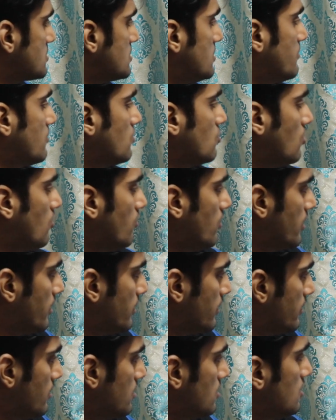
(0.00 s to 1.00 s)
is living over
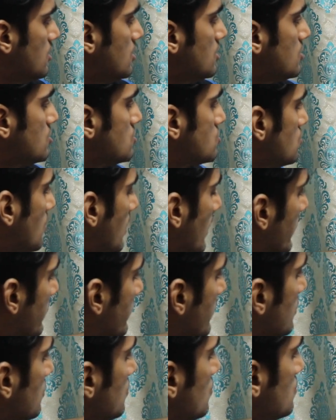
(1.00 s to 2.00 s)
here, so I
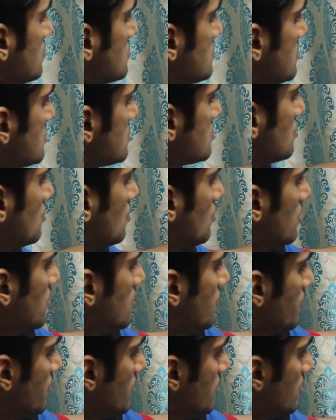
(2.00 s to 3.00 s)
can use this road
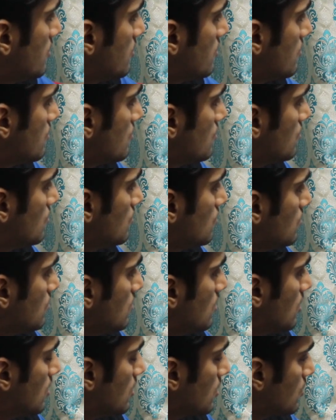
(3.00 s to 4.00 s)
to
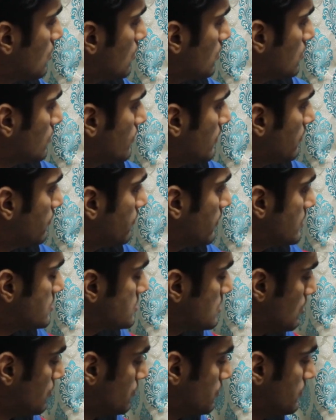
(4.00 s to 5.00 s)
go to my
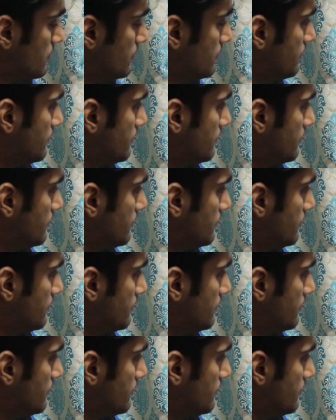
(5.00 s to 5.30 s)
friend's house,